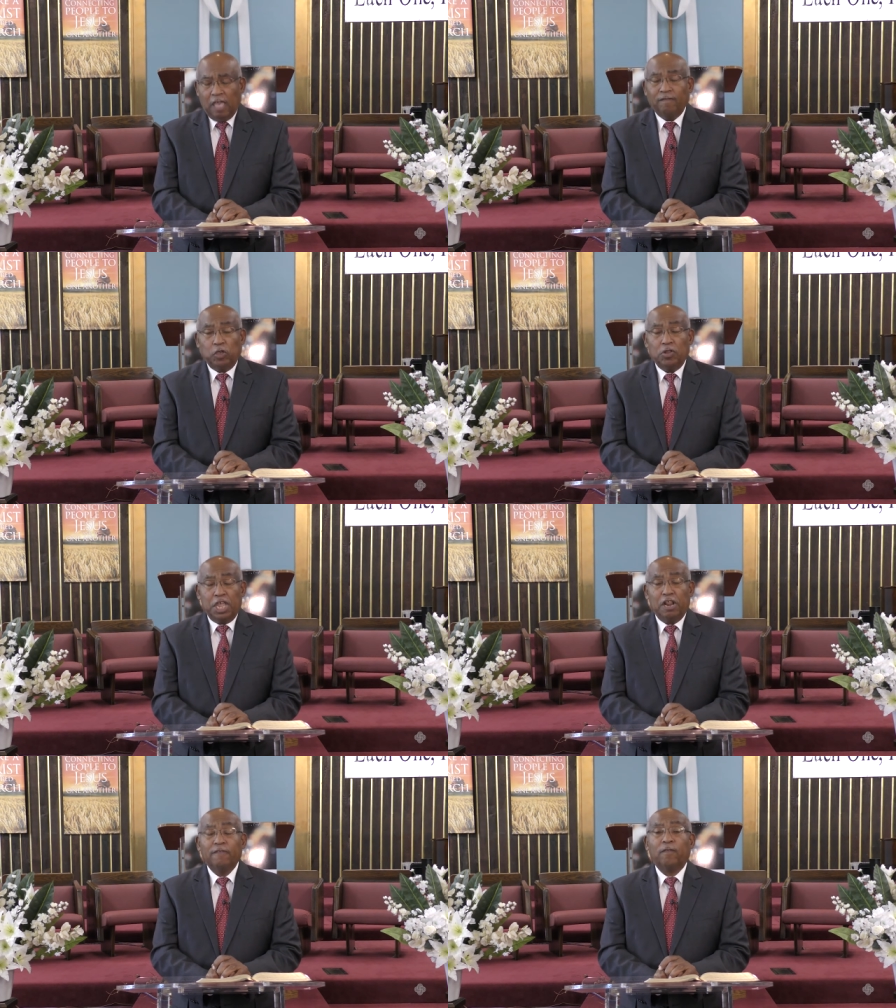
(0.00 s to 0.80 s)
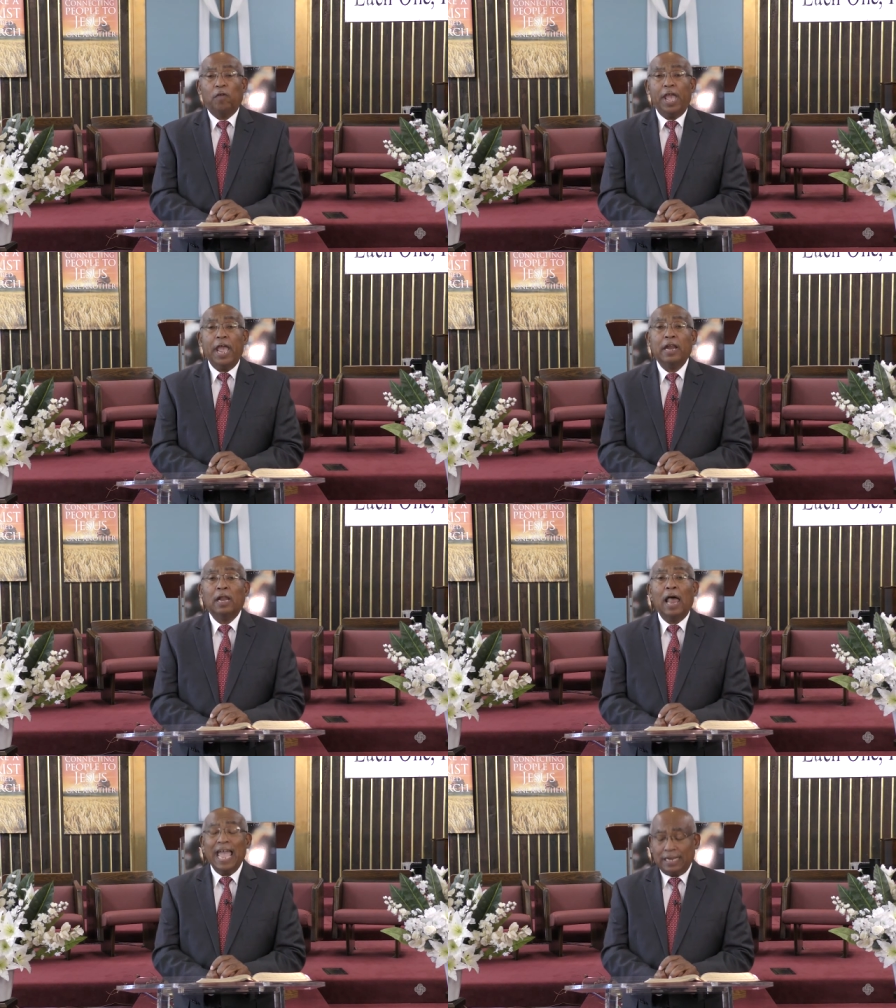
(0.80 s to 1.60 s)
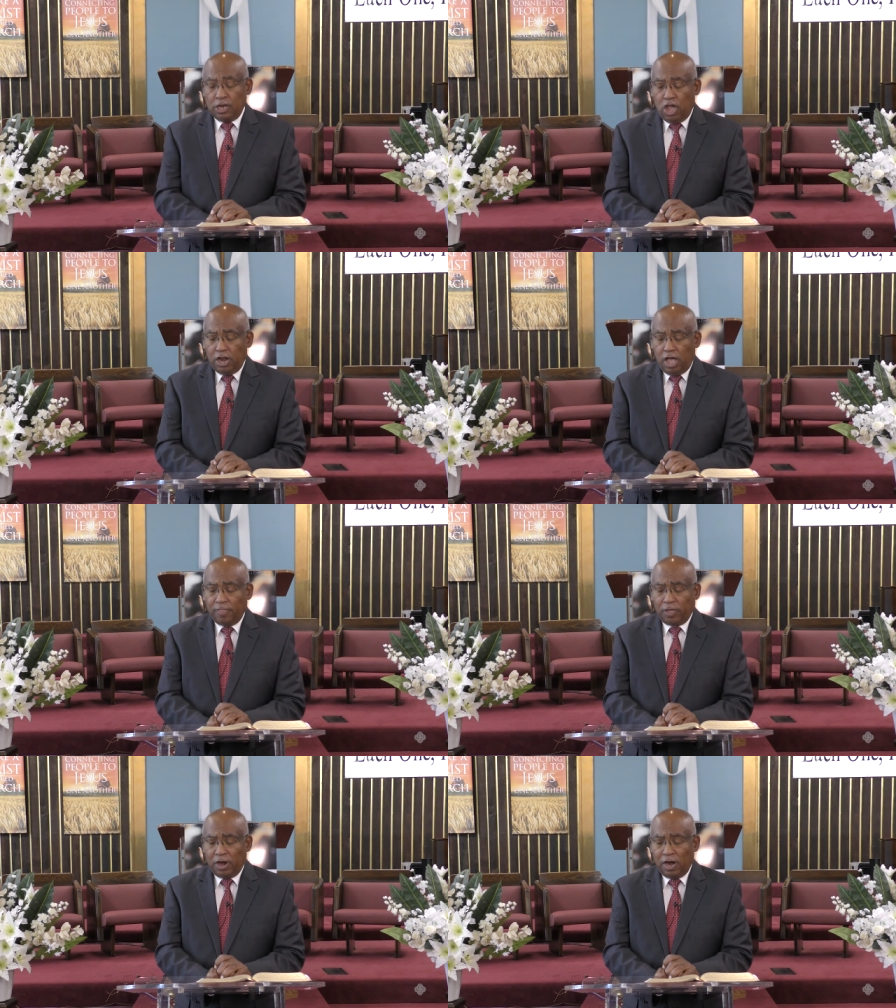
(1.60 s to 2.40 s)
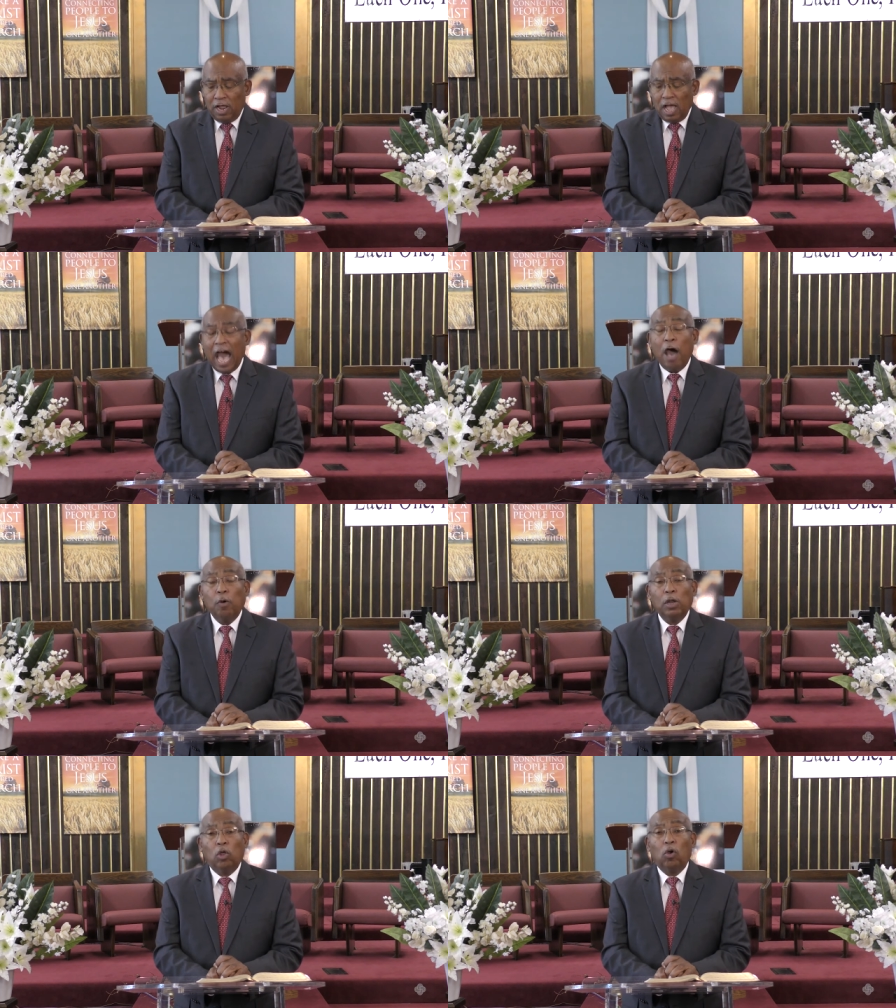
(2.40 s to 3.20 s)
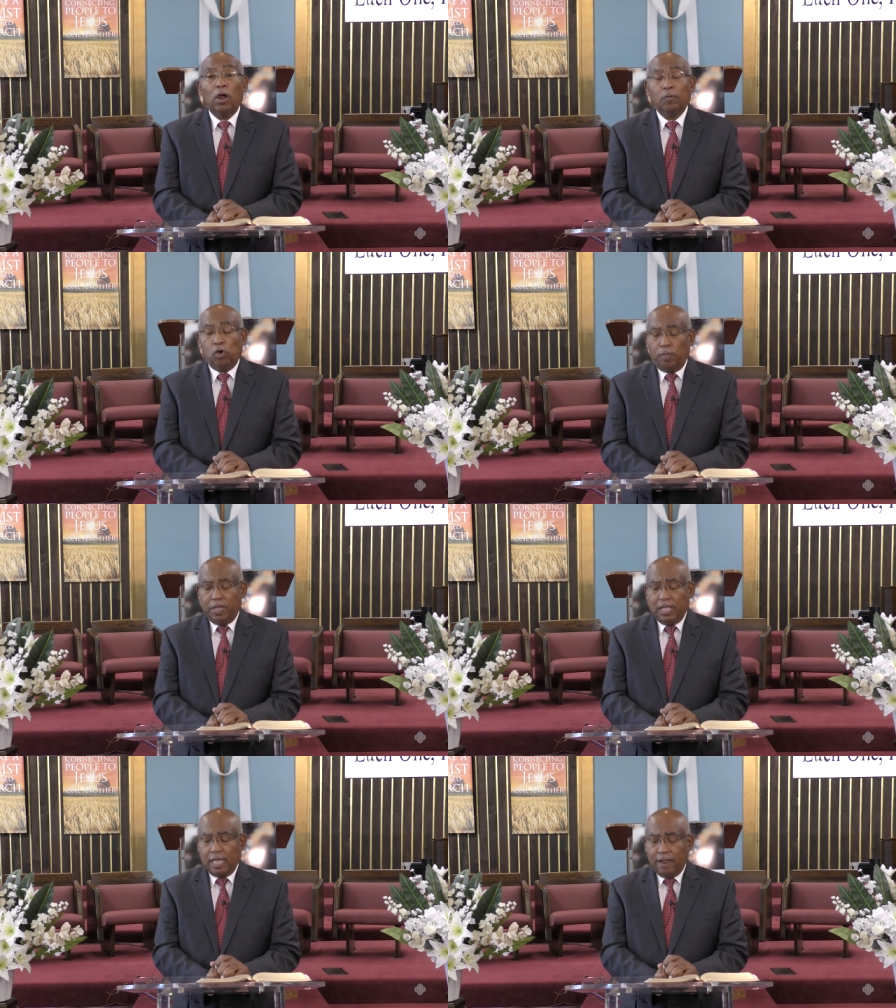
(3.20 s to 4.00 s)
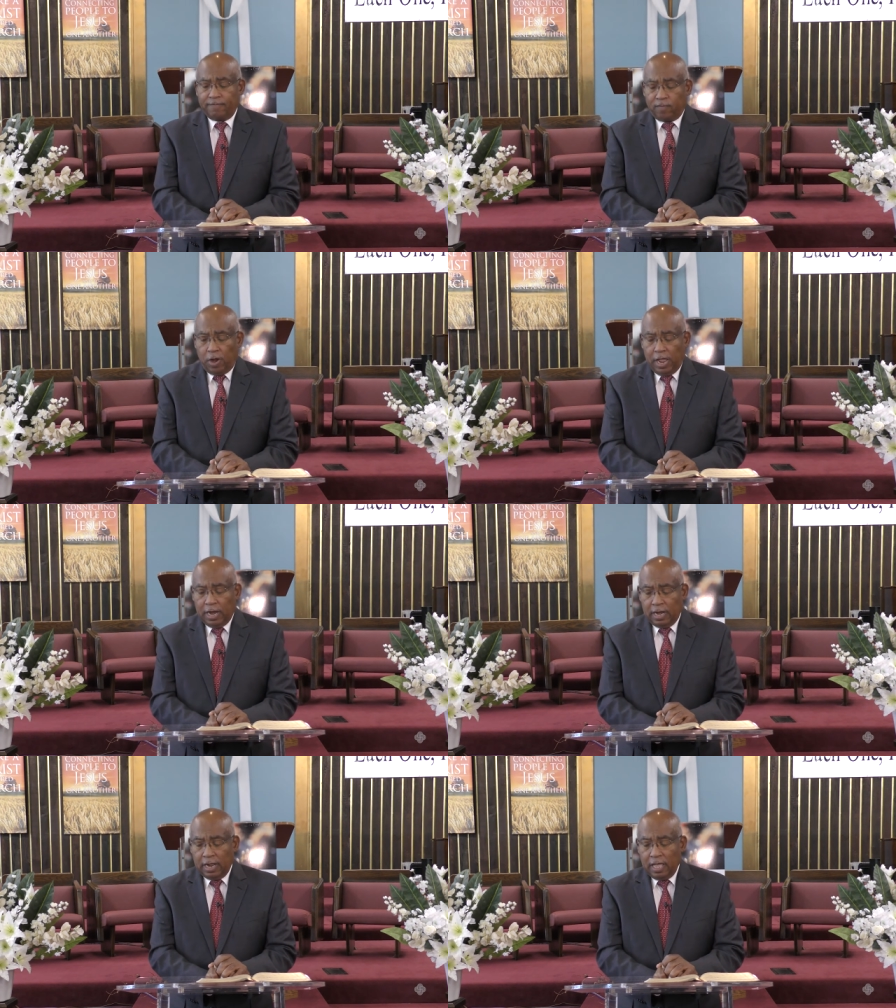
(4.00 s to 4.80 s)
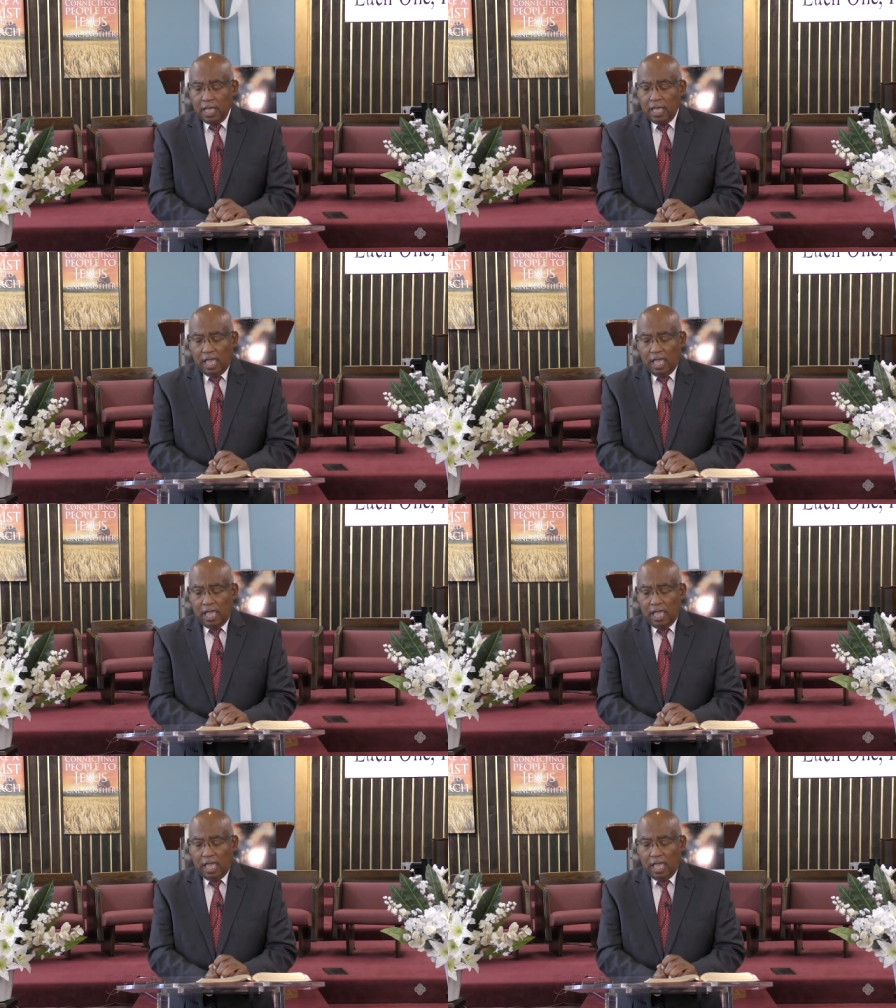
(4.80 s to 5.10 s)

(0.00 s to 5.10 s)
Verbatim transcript: If you need a friend like none other, our Lord will be that friend.